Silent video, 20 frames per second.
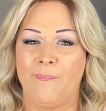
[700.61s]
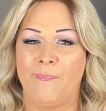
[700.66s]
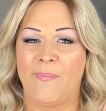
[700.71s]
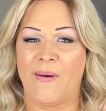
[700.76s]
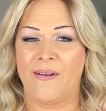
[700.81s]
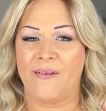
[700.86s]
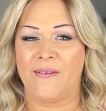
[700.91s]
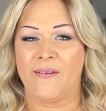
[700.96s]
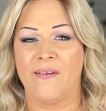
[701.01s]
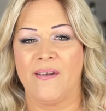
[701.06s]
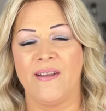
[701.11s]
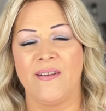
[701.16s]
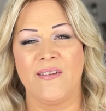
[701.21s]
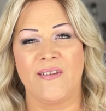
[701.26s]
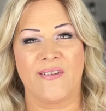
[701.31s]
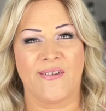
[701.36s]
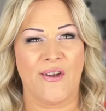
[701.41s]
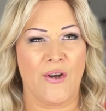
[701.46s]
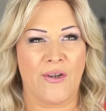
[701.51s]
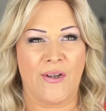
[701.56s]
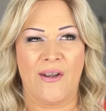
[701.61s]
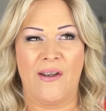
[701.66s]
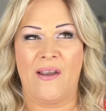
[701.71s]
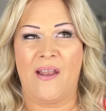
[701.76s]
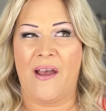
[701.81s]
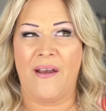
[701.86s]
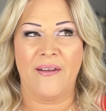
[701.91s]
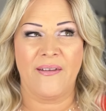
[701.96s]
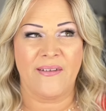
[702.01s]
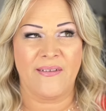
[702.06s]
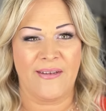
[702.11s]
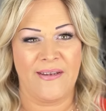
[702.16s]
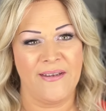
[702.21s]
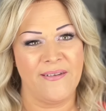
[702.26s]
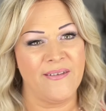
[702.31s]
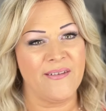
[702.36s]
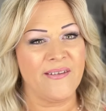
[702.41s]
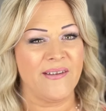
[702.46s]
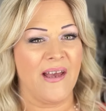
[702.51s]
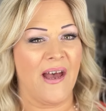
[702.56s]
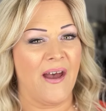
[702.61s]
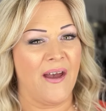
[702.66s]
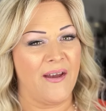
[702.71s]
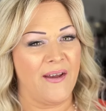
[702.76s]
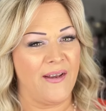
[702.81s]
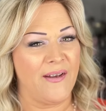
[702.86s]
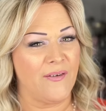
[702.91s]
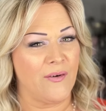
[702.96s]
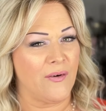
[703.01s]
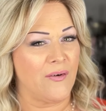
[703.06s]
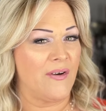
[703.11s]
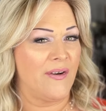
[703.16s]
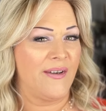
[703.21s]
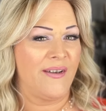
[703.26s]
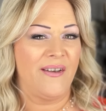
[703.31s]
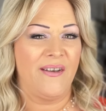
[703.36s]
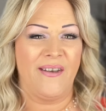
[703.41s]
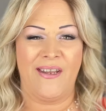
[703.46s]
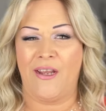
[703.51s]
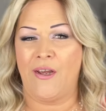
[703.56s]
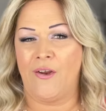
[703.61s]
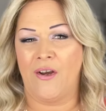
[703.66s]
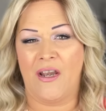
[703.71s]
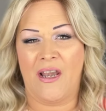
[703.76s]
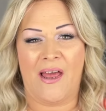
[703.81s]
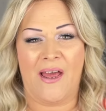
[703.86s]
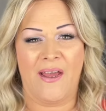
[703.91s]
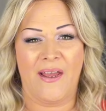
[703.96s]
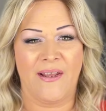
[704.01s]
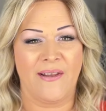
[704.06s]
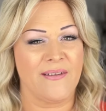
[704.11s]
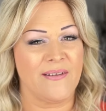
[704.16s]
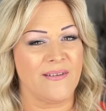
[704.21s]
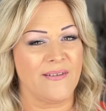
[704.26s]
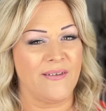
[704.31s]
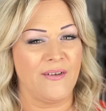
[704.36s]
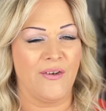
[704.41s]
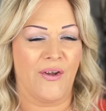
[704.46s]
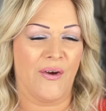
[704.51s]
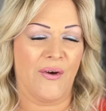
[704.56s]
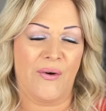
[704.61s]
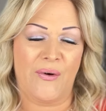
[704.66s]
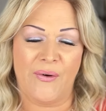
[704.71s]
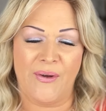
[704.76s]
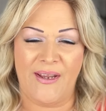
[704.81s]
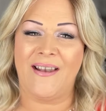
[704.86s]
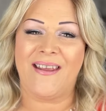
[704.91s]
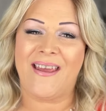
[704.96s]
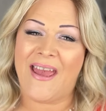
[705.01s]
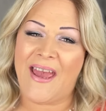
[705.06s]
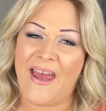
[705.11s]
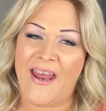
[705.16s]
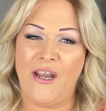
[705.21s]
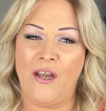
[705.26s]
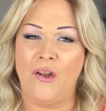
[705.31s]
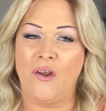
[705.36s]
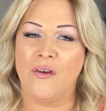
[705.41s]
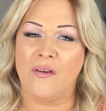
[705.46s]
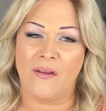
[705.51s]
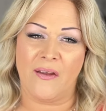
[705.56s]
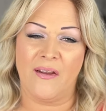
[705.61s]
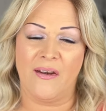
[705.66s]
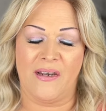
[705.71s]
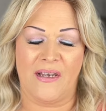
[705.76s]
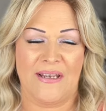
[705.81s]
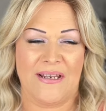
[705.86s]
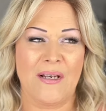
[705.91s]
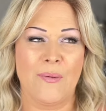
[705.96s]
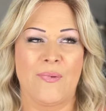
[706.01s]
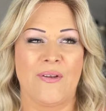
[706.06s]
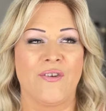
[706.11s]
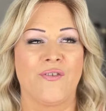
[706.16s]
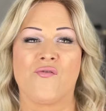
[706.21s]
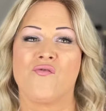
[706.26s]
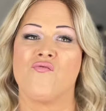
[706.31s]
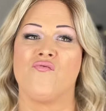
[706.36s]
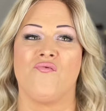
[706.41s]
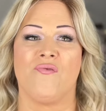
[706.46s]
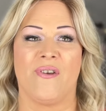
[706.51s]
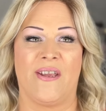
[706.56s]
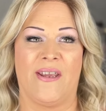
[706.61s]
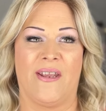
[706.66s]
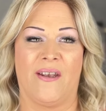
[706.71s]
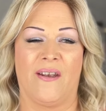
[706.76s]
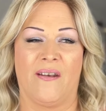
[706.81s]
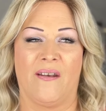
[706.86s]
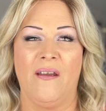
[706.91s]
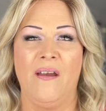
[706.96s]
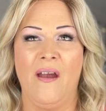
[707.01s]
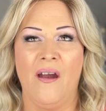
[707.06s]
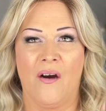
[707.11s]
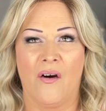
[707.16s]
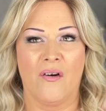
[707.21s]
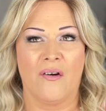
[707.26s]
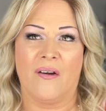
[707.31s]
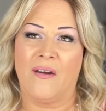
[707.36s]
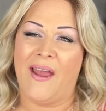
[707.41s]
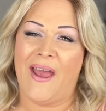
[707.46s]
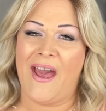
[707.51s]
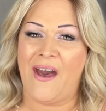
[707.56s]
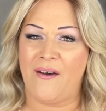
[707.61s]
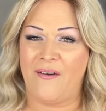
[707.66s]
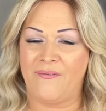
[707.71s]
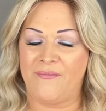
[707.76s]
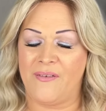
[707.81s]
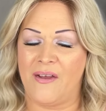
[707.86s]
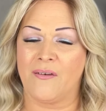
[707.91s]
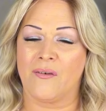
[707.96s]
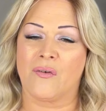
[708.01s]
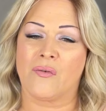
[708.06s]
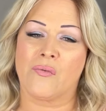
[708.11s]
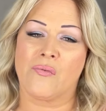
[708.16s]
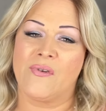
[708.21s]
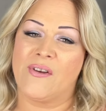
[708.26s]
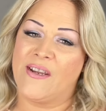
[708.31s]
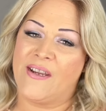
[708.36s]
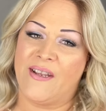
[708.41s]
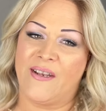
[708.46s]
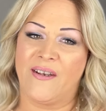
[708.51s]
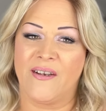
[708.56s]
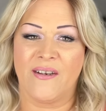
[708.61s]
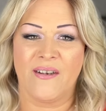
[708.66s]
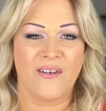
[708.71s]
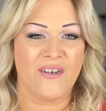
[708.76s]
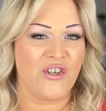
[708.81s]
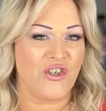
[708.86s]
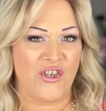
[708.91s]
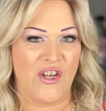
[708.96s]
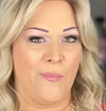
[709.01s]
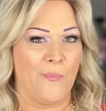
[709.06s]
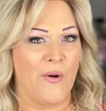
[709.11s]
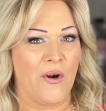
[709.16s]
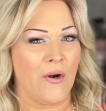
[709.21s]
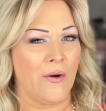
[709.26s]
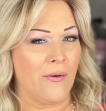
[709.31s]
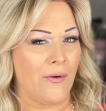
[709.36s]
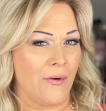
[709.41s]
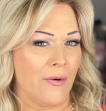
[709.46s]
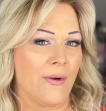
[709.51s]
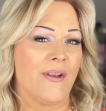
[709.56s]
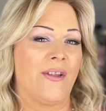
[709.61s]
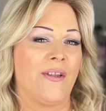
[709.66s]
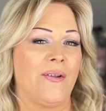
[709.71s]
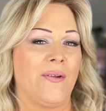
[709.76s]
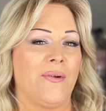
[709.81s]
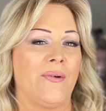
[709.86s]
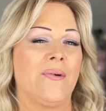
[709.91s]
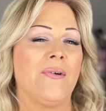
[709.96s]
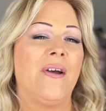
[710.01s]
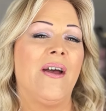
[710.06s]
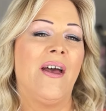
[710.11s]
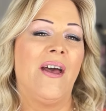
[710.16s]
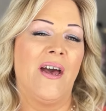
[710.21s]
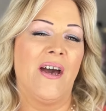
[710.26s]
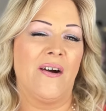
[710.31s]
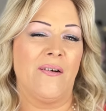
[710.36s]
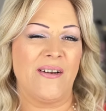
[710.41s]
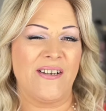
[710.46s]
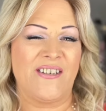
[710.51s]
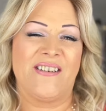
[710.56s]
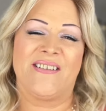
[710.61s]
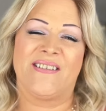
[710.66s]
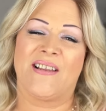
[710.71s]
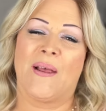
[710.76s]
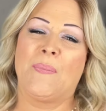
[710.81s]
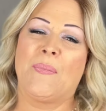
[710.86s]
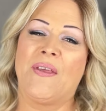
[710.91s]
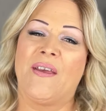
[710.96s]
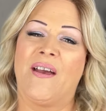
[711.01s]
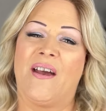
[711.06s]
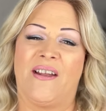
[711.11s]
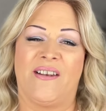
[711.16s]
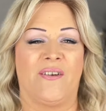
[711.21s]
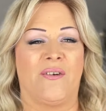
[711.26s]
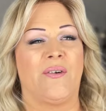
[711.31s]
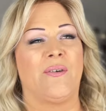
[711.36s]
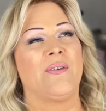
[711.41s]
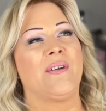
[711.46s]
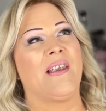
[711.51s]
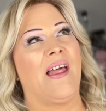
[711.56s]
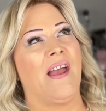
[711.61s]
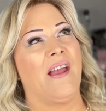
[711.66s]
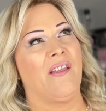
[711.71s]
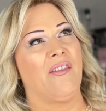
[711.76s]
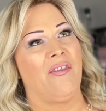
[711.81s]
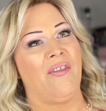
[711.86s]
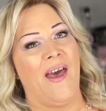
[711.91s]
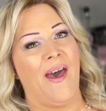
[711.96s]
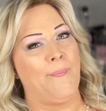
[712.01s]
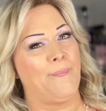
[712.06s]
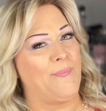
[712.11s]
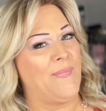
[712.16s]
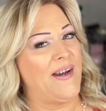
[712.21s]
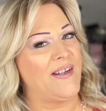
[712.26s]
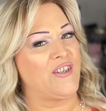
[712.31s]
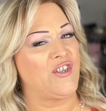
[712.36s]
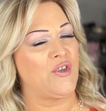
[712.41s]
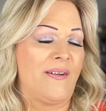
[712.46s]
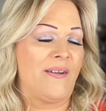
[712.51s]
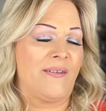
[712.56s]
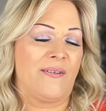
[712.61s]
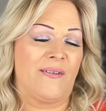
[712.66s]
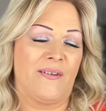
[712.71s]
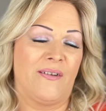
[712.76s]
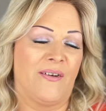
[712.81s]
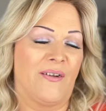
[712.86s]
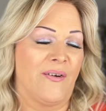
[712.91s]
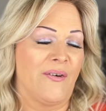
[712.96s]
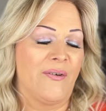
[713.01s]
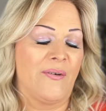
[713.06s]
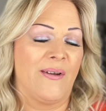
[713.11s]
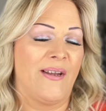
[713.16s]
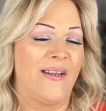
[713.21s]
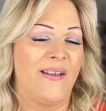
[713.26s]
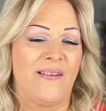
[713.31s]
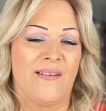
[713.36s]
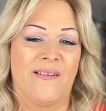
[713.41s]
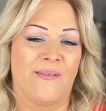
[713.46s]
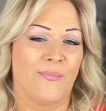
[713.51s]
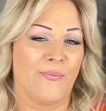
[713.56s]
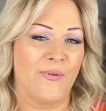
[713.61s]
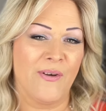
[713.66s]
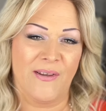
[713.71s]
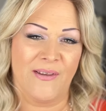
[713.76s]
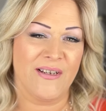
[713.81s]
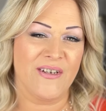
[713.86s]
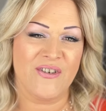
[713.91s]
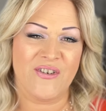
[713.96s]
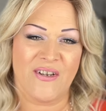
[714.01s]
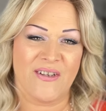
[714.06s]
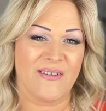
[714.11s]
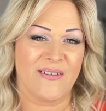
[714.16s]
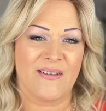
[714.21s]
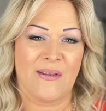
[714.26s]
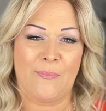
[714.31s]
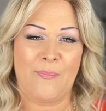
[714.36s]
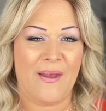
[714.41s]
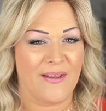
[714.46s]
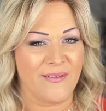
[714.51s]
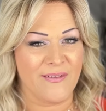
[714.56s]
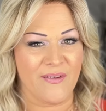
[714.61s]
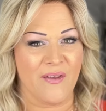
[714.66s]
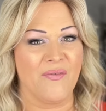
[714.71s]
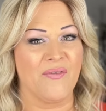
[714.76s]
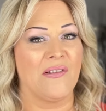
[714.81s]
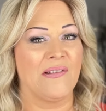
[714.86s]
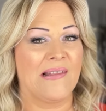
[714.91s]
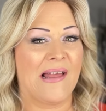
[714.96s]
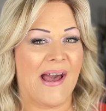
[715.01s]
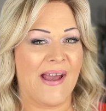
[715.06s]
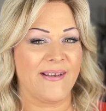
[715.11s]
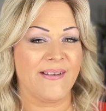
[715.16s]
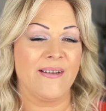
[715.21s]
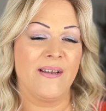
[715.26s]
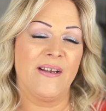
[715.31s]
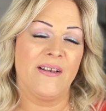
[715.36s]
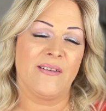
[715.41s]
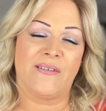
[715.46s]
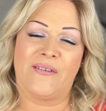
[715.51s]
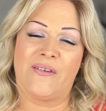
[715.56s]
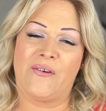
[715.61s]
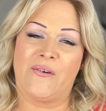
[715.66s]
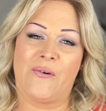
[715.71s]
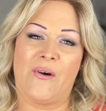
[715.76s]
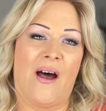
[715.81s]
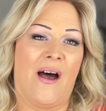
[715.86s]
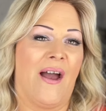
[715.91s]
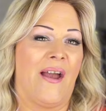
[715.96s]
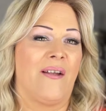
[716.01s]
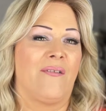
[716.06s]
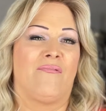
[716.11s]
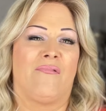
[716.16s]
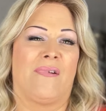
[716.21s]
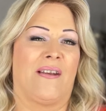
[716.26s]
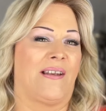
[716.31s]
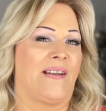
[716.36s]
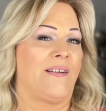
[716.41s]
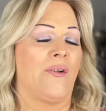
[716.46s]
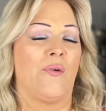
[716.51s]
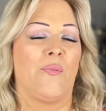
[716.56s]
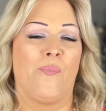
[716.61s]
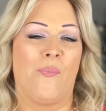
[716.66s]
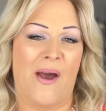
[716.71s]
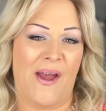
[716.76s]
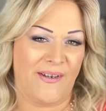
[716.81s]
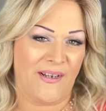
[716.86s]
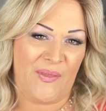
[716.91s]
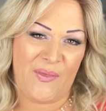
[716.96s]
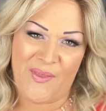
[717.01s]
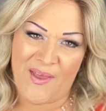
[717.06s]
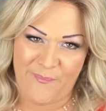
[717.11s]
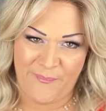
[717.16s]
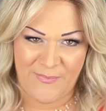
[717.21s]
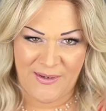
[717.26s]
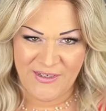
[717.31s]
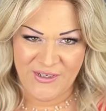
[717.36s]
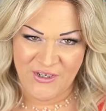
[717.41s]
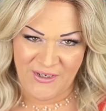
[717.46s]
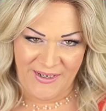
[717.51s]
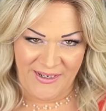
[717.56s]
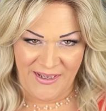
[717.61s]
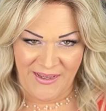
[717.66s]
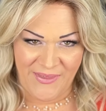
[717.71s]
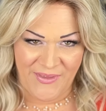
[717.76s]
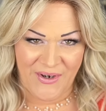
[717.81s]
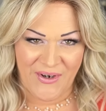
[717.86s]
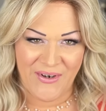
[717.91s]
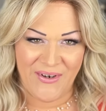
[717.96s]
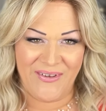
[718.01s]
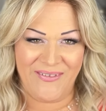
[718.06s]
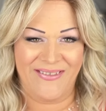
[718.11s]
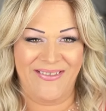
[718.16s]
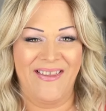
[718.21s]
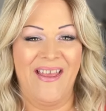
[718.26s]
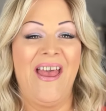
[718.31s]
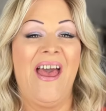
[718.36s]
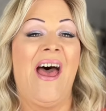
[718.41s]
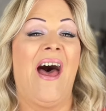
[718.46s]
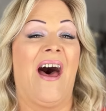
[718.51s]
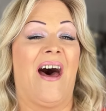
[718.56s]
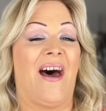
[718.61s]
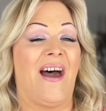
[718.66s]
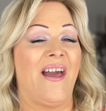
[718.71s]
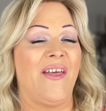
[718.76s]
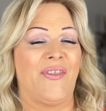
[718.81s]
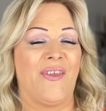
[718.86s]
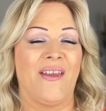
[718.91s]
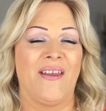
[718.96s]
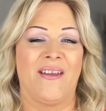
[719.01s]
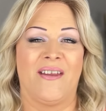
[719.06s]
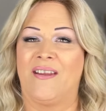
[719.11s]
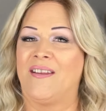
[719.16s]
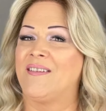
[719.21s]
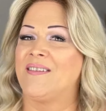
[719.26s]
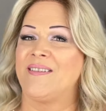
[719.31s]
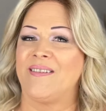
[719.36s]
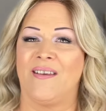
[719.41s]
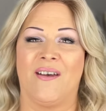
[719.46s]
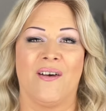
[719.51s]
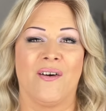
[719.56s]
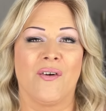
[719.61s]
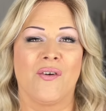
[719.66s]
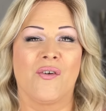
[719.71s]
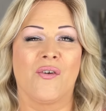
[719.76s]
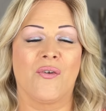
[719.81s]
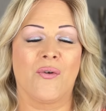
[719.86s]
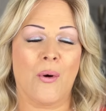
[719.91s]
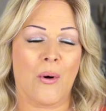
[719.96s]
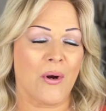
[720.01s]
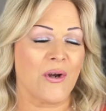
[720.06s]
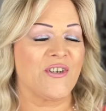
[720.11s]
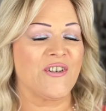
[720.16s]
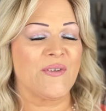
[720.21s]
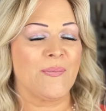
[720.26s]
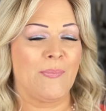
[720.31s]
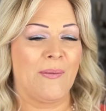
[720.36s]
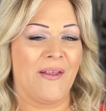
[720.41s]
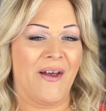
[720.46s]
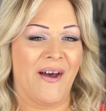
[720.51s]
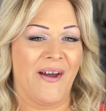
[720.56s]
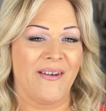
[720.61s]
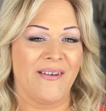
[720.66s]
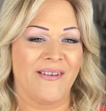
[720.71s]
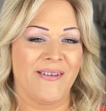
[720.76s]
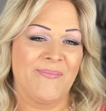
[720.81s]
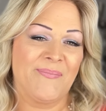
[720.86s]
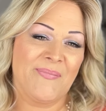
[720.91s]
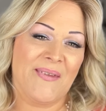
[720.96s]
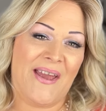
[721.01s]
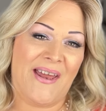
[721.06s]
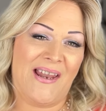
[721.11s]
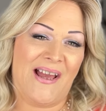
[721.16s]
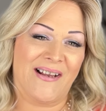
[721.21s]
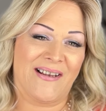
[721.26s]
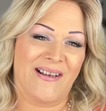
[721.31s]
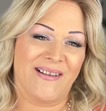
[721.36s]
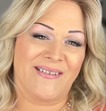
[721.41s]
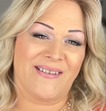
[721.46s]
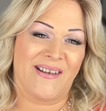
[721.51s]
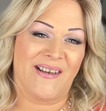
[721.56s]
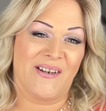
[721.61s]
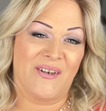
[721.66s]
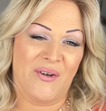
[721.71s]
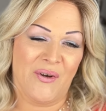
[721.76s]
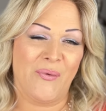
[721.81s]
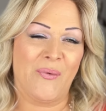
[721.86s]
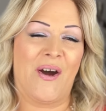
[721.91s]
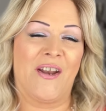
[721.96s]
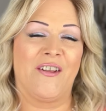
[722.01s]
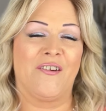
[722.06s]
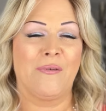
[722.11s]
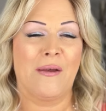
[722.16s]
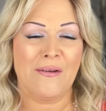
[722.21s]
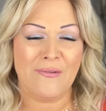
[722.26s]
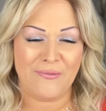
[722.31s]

But in certain lights inside or neon lights, you know, it can look a little bit green or have a green shimmer or hue, which is something I don't like that much. But, you know, it really just depends on the light, so I really don't mind it that much either. I think it's a gorgeous blonde, and like I said, one of my